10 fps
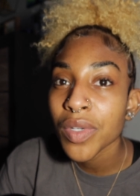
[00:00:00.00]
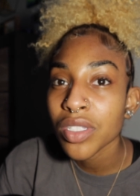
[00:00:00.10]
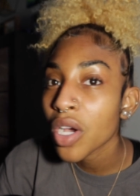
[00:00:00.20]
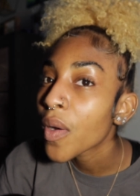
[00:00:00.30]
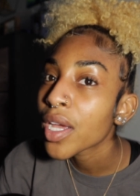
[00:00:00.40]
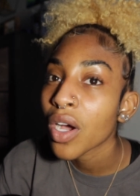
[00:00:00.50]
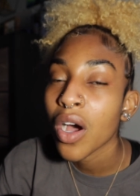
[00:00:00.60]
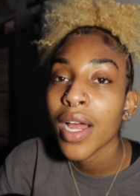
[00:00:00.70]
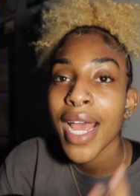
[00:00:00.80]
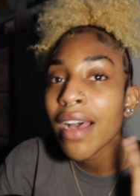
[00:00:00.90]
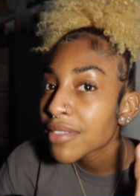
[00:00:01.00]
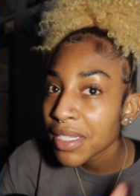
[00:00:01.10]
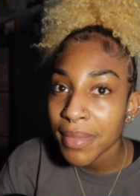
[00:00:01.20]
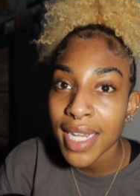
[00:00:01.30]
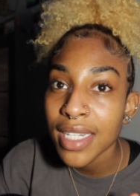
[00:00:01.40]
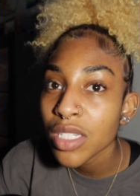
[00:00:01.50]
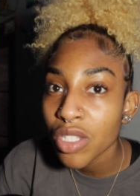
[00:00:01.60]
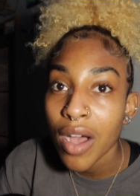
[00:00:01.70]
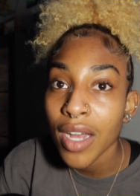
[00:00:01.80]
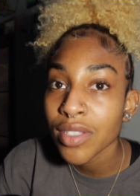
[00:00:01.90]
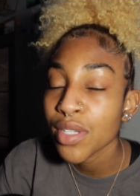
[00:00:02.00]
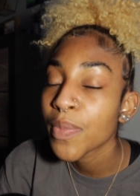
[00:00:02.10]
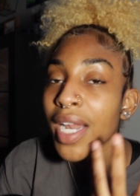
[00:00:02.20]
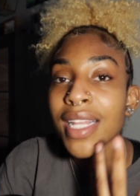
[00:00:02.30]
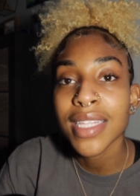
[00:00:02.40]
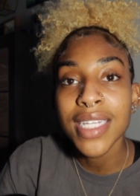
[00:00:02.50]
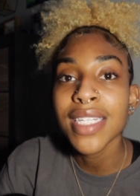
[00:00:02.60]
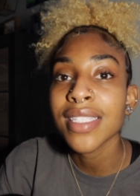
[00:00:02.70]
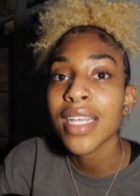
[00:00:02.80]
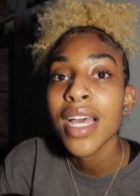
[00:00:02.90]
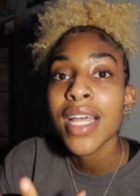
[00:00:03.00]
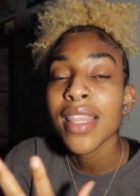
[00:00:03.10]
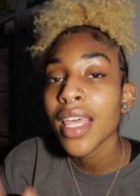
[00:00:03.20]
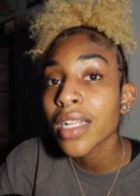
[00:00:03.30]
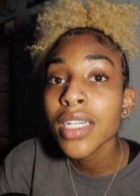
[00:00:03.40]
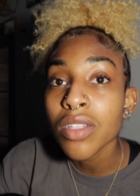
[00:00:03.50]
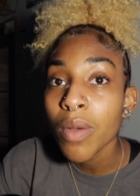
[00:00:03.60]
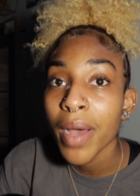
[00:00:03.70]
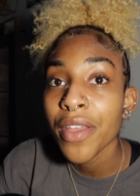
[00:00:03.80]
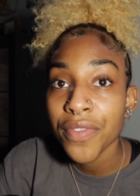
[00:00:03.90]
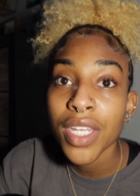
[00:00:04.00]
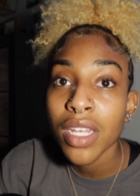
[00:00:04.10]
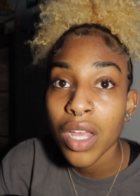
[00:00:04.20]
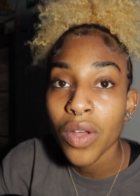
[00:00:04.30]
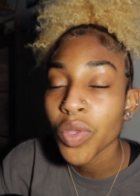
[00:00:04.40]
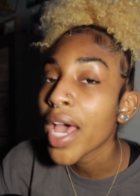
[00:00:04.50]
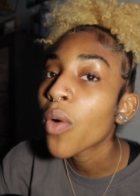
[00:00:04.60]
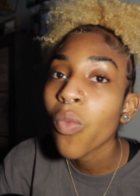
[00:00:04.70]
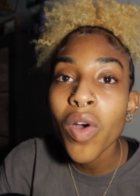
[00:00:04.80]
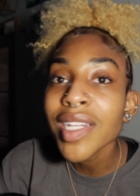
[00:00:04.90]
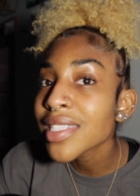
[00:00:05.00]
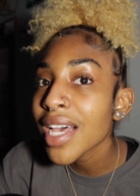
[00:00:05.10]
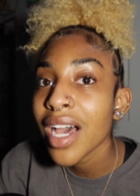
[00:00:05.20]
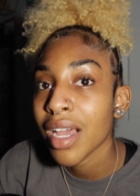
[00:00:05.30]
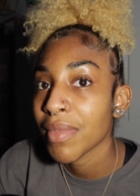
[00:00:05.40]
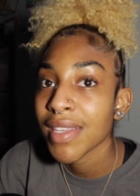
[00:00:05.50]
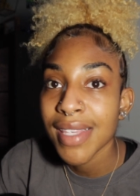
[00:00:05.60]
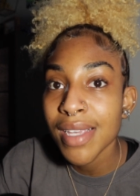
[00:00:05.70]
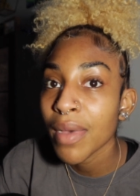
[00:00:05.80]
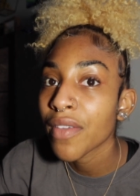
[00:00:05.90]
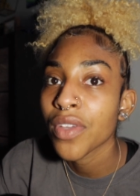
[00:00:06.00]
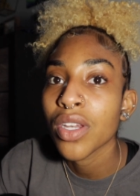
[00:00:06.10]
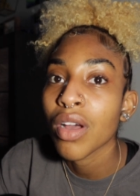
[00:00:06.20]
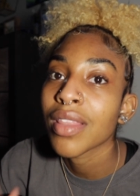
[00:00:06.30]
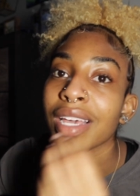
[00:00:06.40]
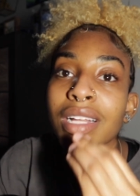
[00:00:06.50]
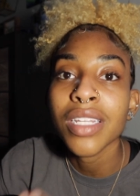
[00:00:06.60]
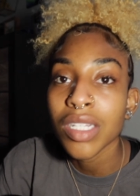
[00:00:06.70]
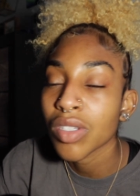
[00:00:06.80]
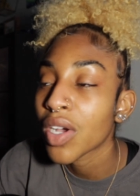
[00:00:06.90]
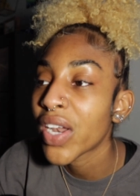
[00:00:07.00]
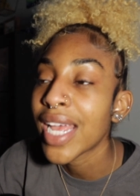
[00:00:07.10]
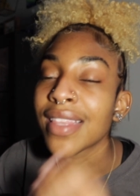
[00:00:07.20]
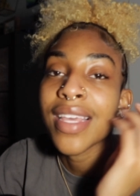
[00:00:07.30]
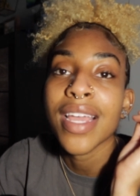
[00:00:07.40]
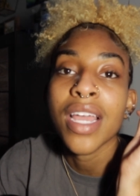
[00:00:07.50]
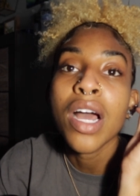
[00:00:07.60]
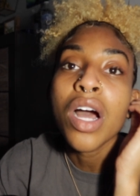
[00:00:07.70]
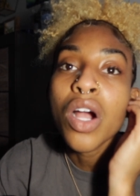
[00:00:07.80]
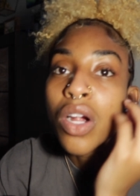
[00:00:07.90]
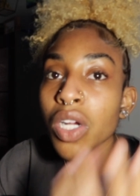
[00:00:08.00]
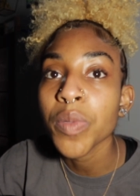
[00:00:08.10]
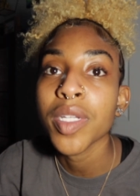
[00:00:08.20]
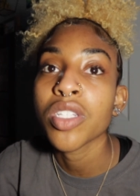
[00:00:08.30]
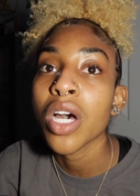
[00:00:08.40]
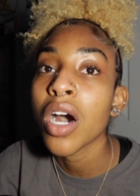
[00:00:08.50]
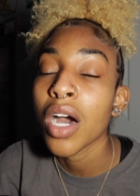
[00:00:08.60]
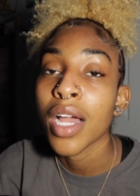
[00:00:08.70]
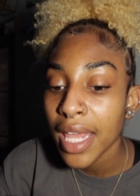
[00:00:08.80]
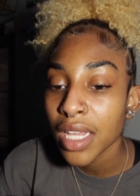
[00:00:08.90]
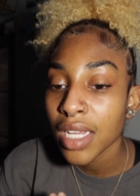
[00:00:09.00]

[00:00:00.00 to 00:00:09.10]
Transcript: what's going on, have somebody to talk to, but at least they clicked on my video. That one time they see my video, they clicked on it and they heard me talk, and